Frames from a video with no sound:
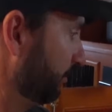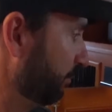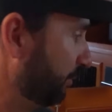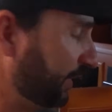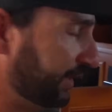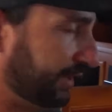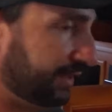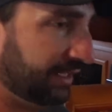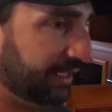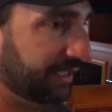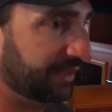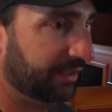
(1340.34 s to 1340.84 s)

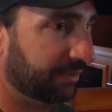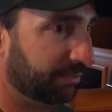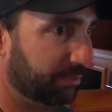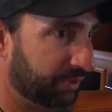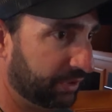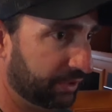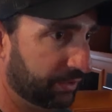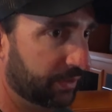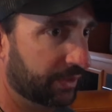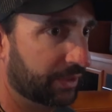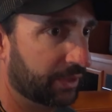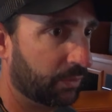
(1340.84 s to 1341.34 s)
But then the
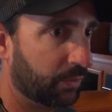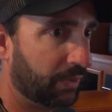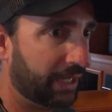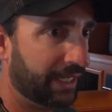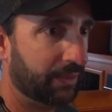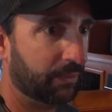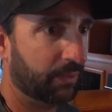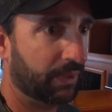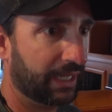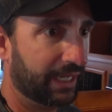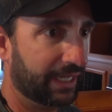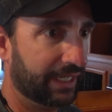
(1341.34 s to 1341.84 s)
blue and the
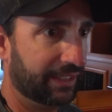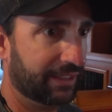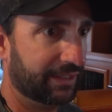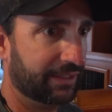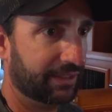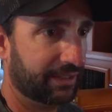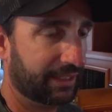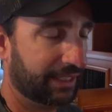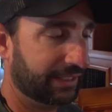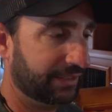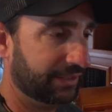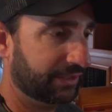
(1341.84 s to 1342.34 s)
white
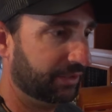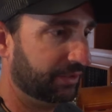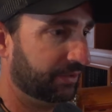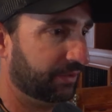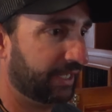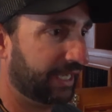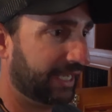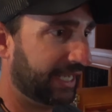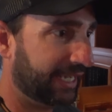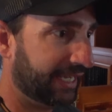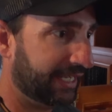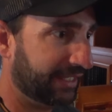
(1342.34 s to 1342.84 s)
wire I knew
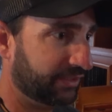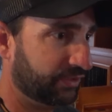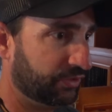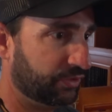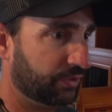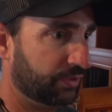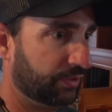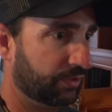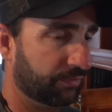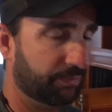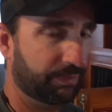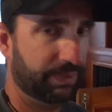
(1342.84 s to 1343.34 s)
had
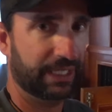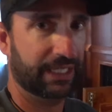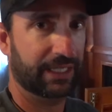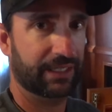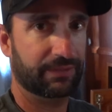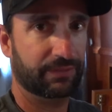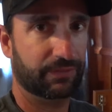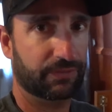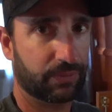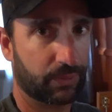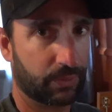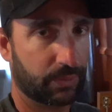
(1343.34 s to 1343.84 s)
to have
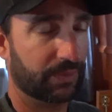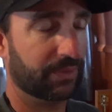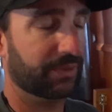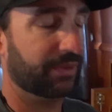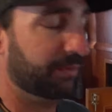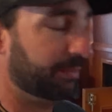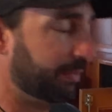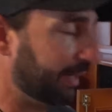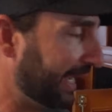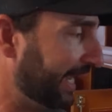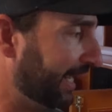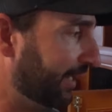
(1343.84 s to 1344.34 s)
been for
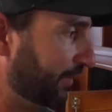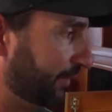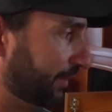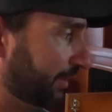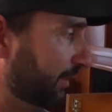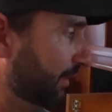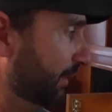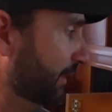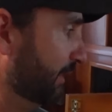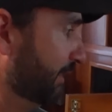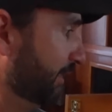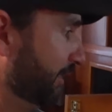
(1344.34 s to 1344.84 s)
the
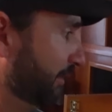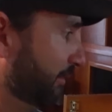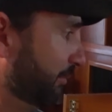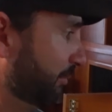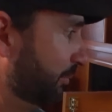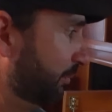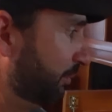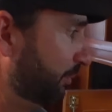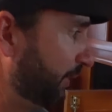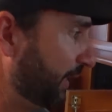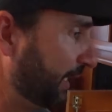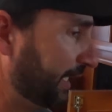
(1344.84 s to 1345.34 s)
power,
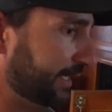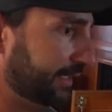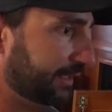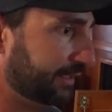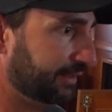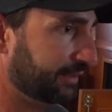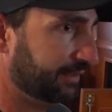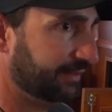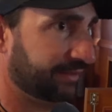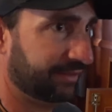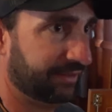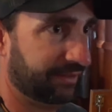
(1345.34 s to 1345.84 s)
but
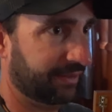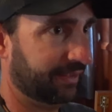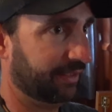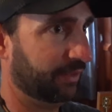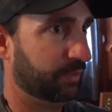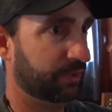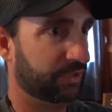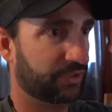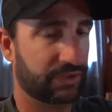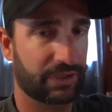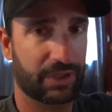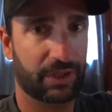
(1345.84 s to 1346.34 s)
there
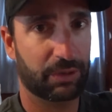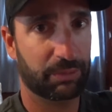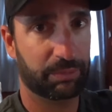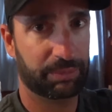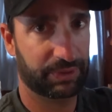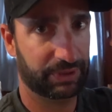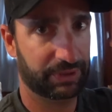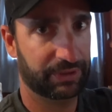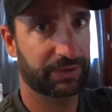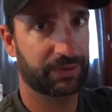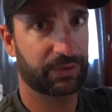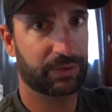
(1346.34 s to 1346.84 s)
was no
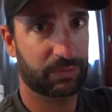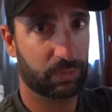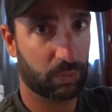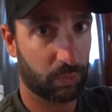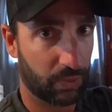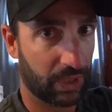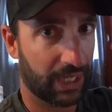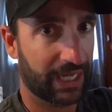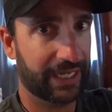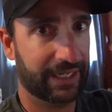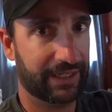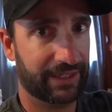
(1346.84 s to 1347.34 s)
blue
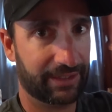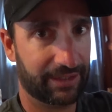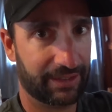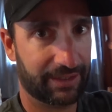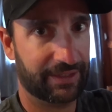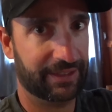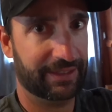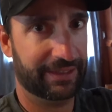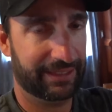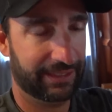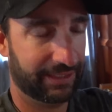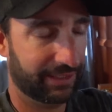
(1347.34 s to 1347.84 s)
wire
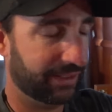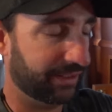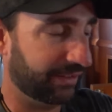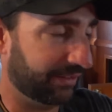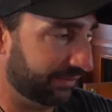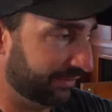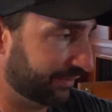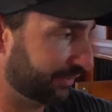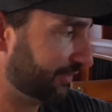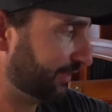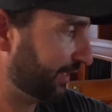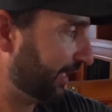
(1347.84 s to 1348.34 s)
on the
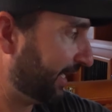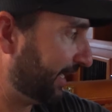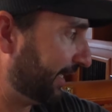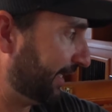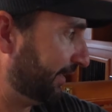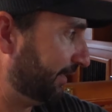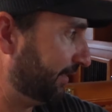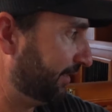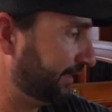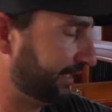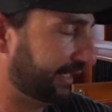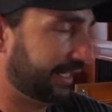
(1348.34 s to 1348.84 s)
other
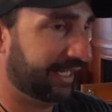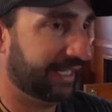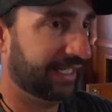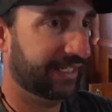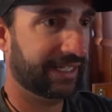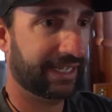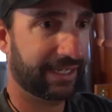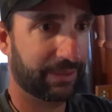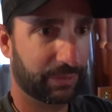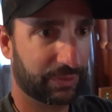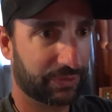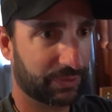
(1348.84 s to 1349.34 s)
side,
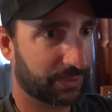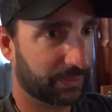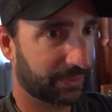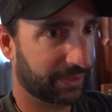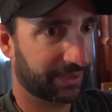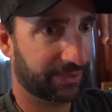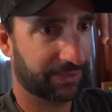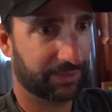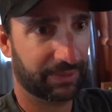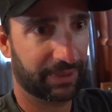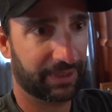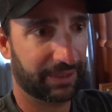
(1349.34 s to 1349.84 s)
and I was
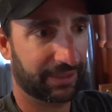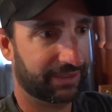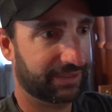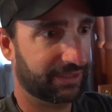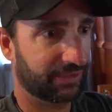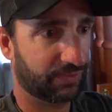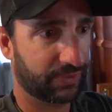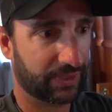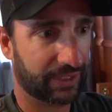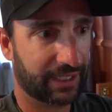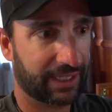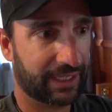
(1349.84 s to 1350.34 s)
going through all the
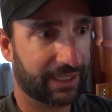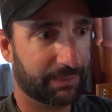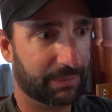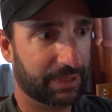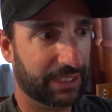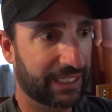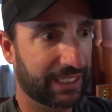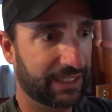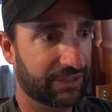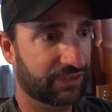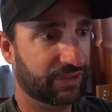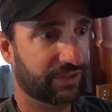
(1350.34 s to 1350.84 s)
different
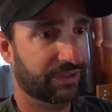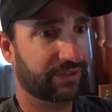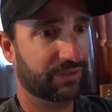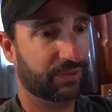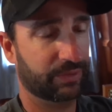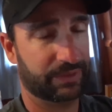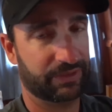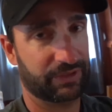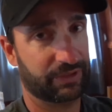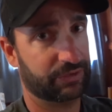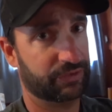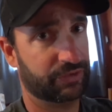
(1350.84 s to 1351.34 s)
combinations,
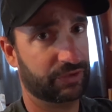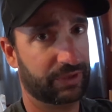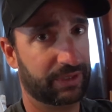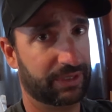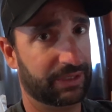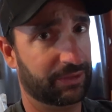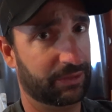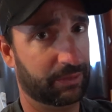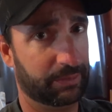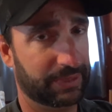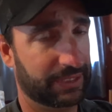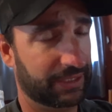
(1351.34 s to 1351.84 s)
which I'll show you
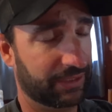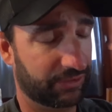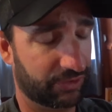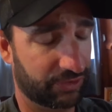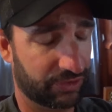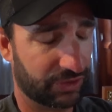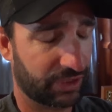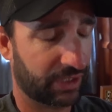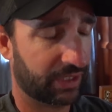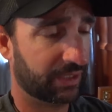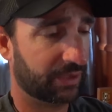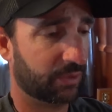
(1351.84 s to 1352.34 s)
in a little bit.
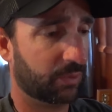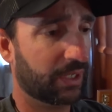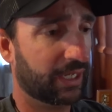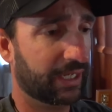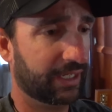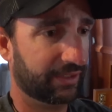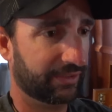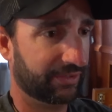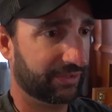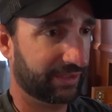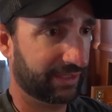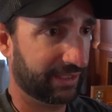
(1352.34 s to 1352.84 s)
There's a ton of
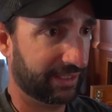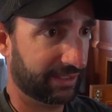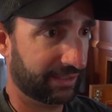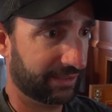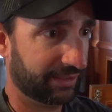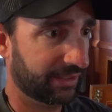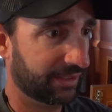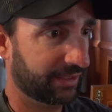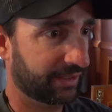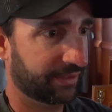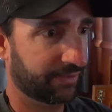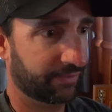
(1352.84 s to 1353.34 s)
wires in
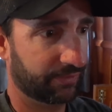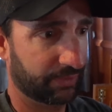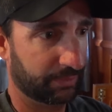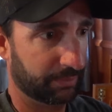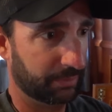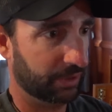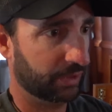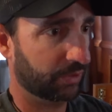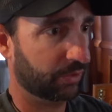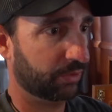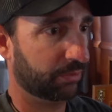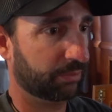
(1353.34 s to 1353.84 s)
there from
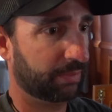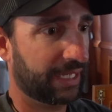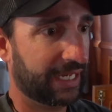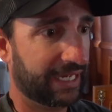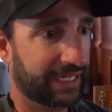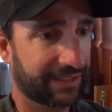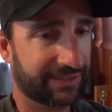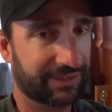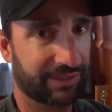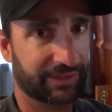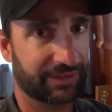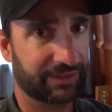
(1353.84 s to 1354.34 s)
the old
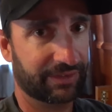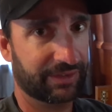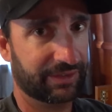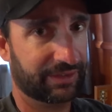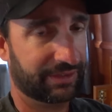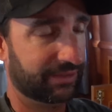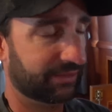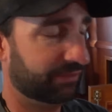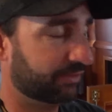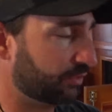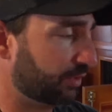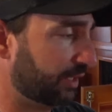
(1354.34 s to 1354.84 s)
boxes,
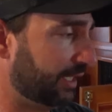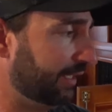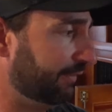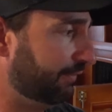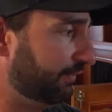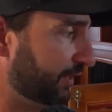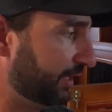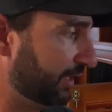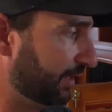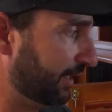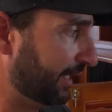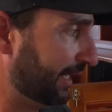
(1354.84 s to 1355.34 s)
and trying
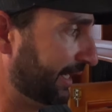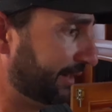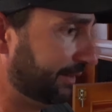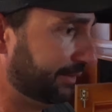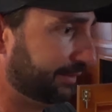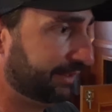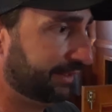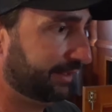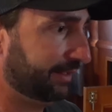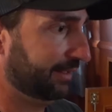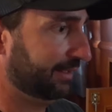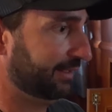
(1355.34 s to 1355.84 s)
to figure
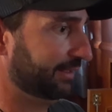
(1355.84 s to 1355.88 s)
out